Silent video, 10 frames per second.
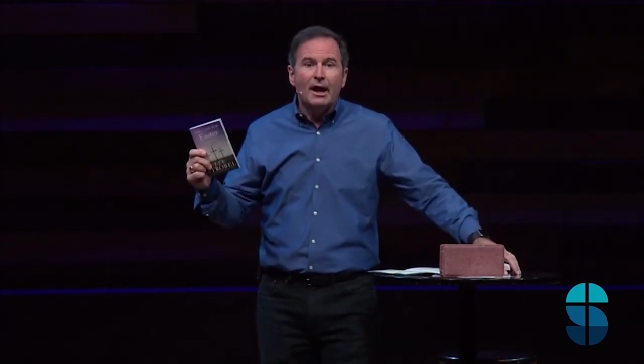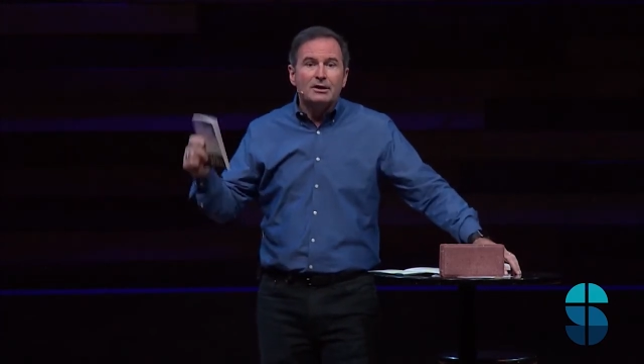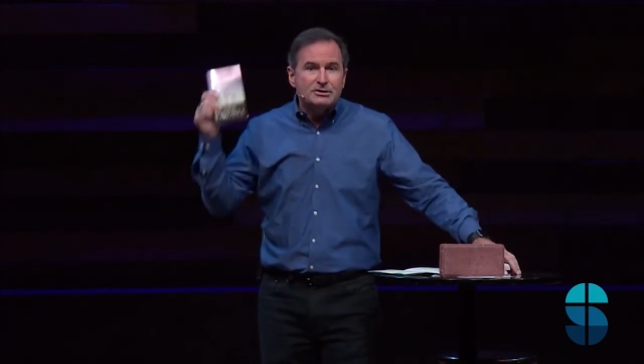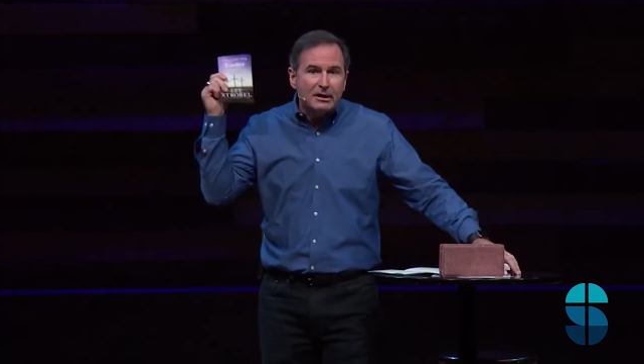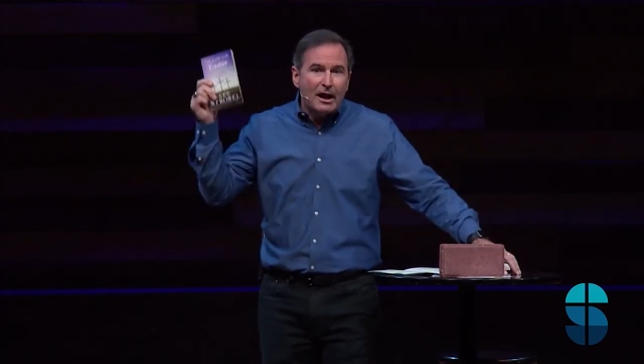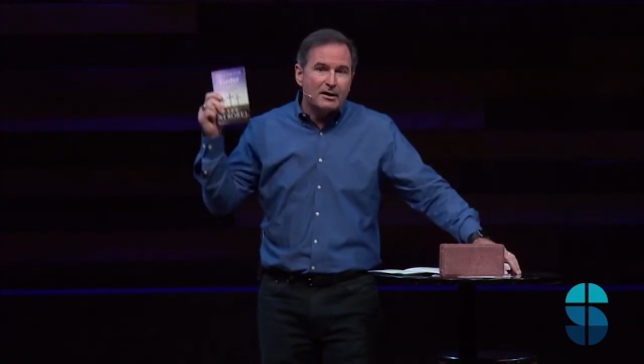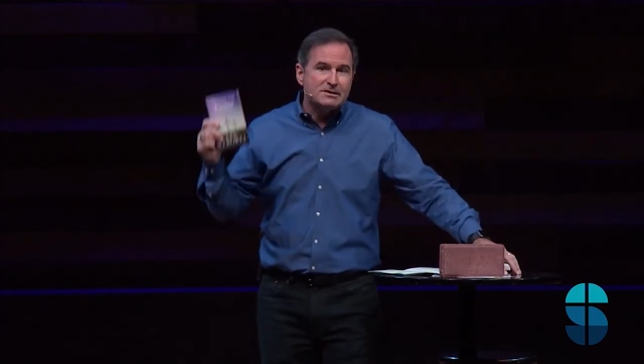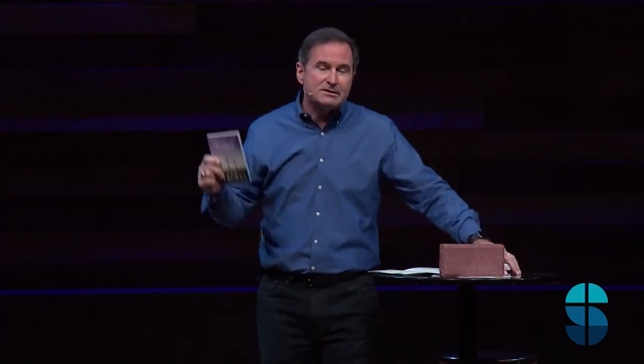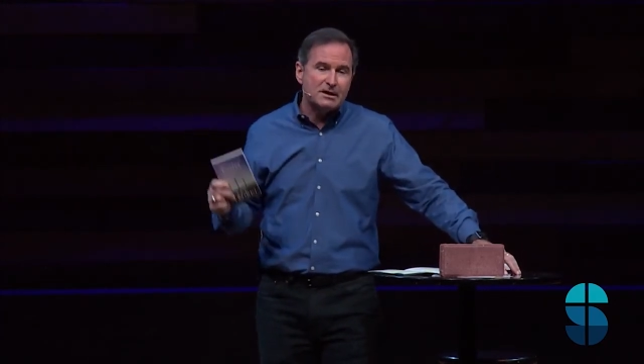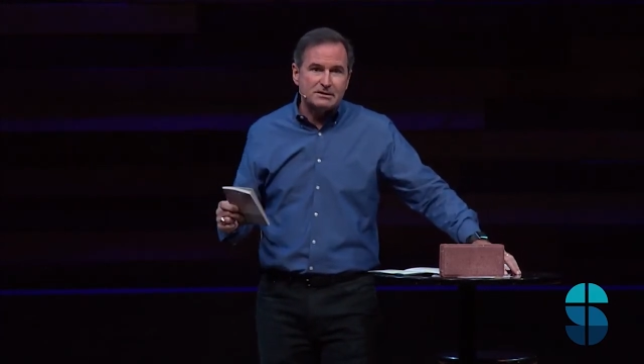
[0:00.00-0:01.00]
Check out his
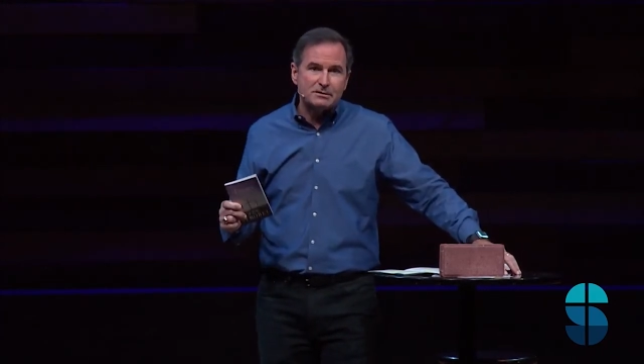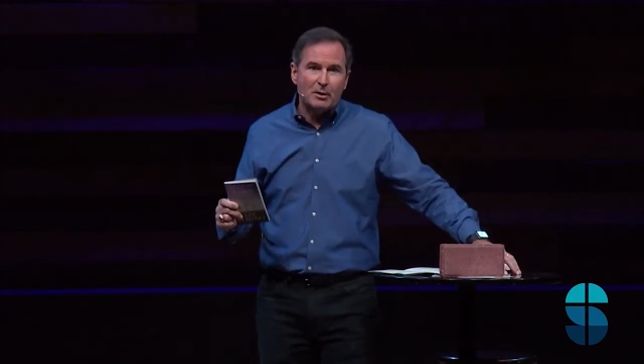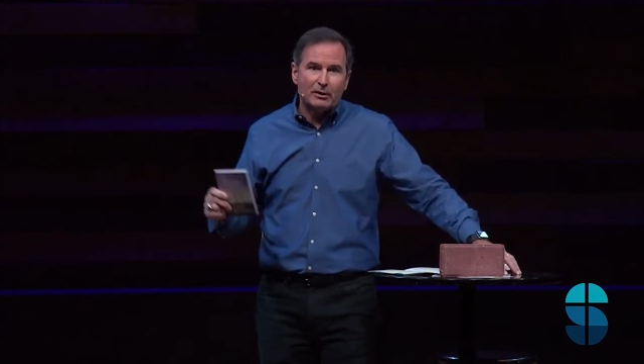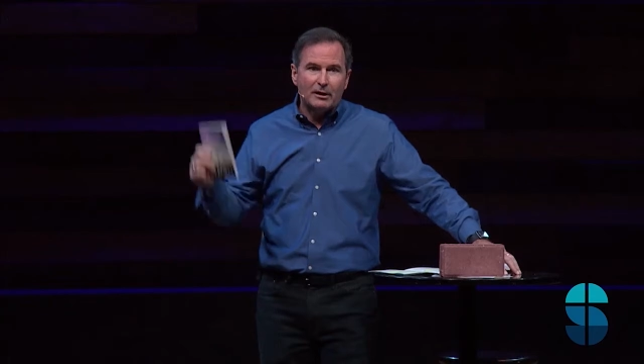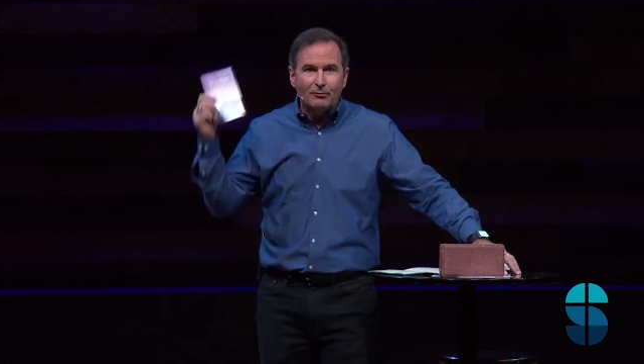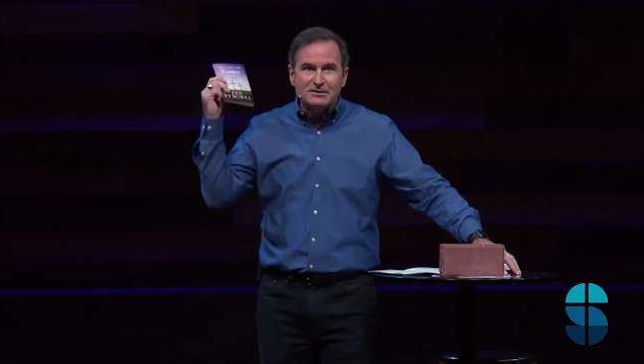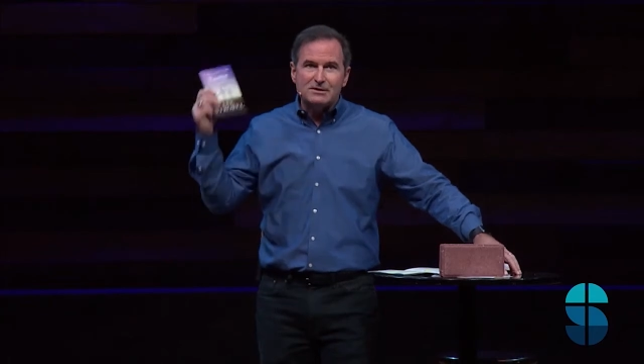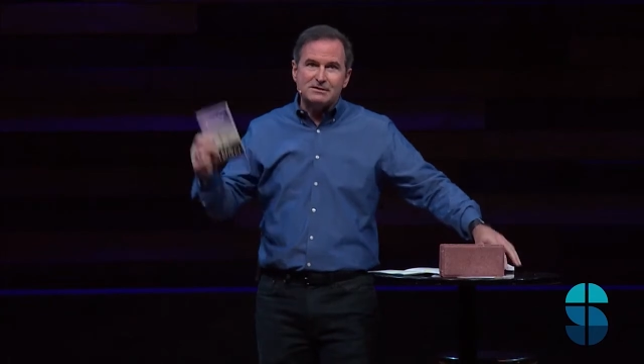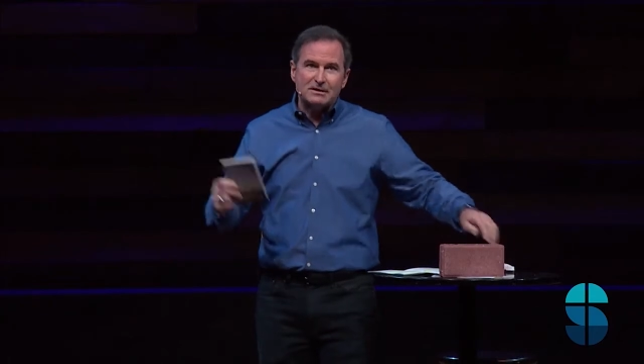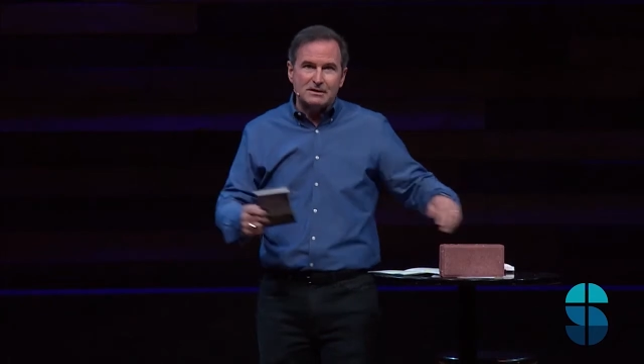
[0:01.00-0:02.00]
testimony. I want you to
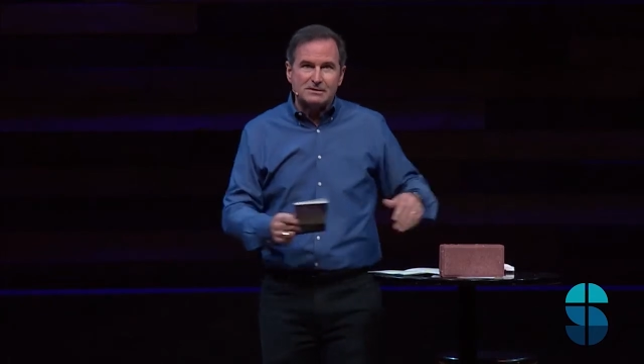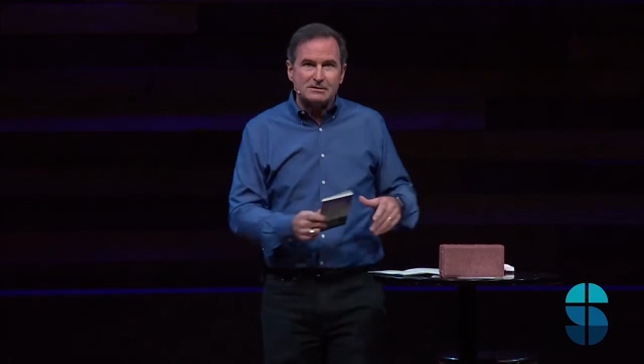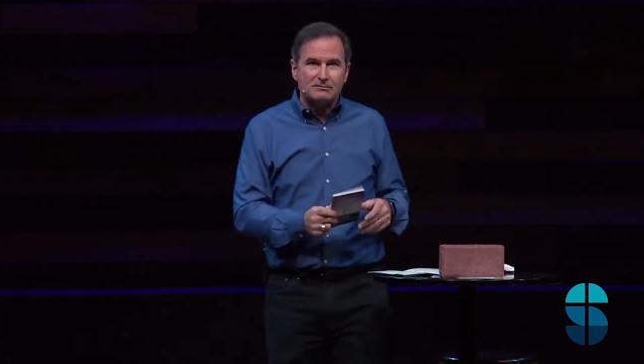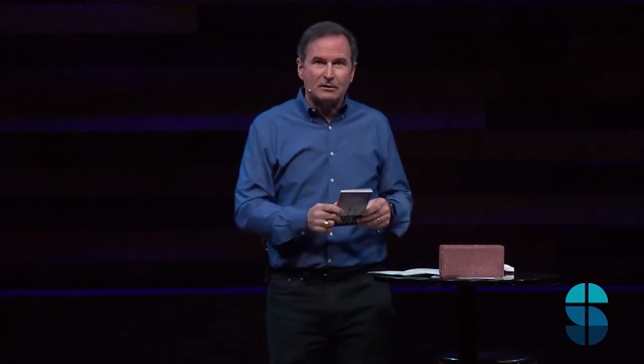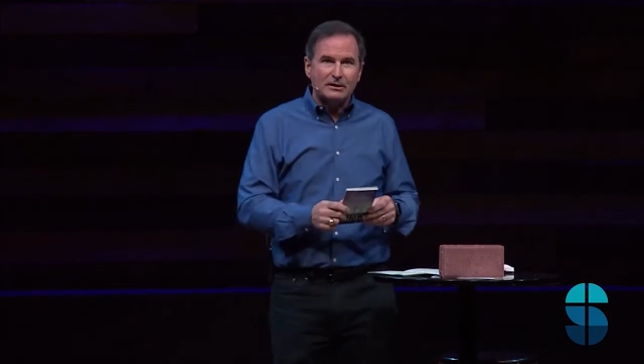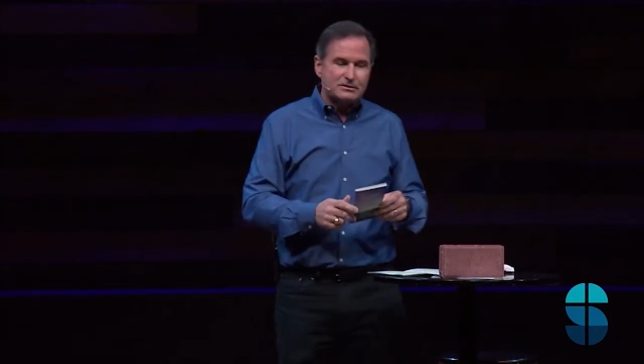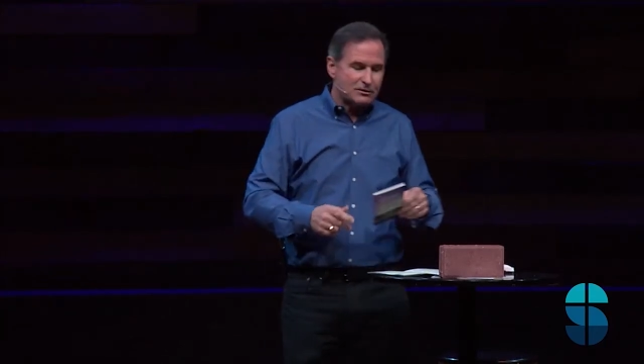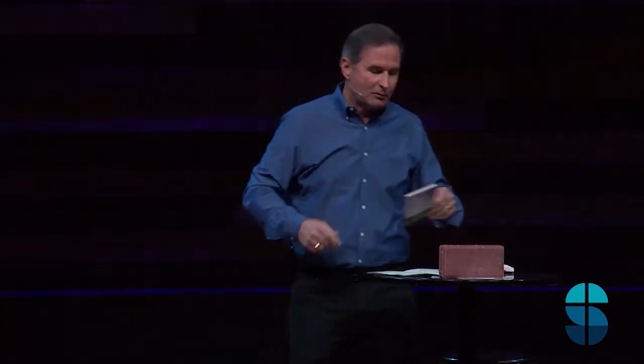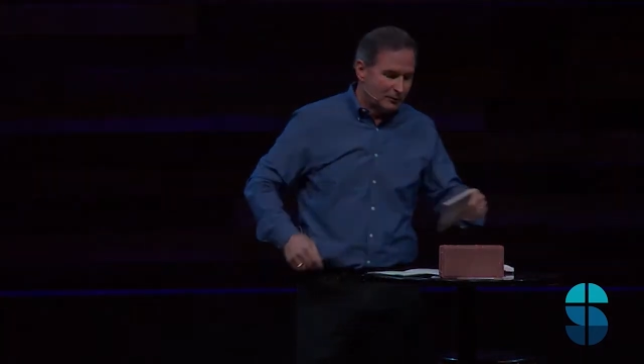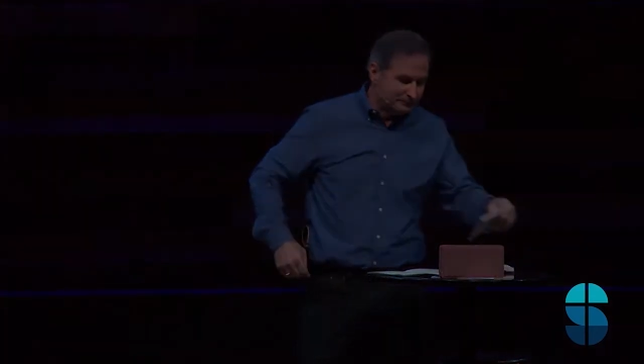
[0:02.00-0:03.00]
see this, Lee Strobel.